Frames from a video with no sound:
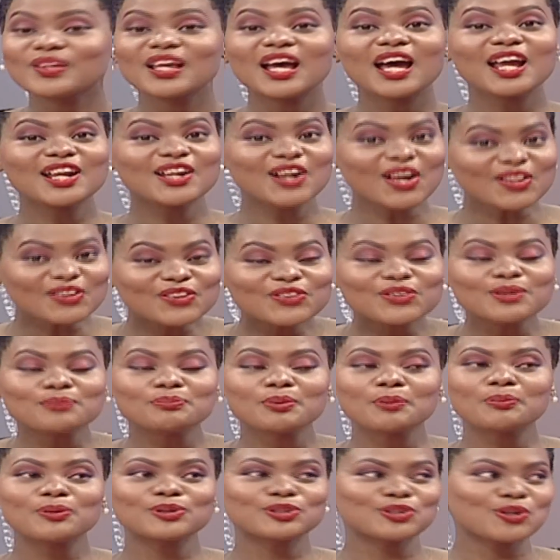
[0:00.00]
Another thing
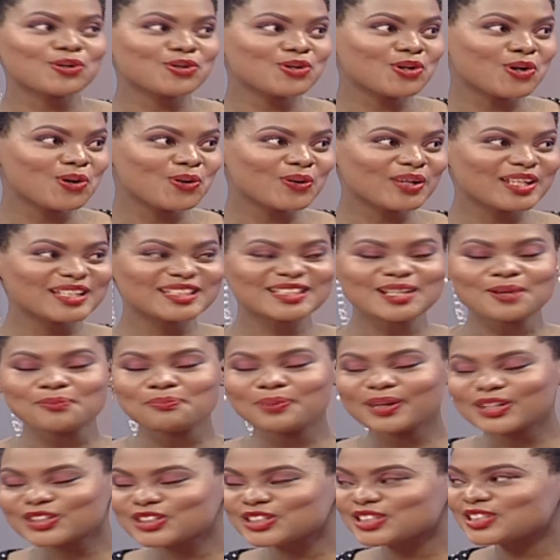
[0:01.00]
people don't know is a
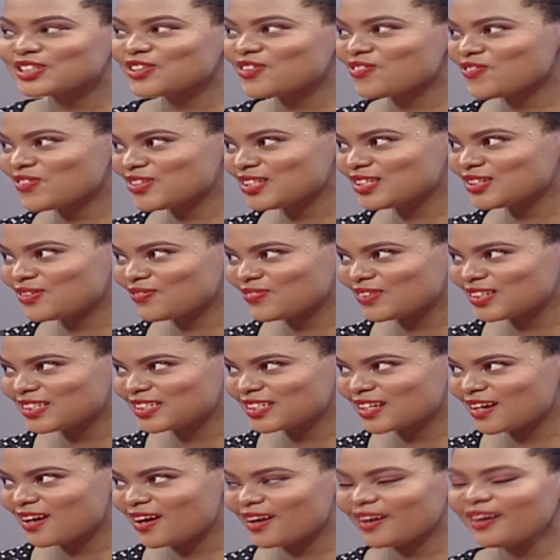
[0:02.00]
picture surfaced of this
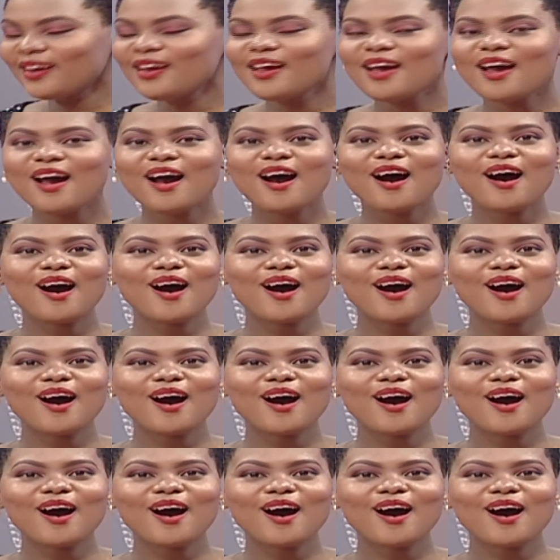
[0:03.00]
guy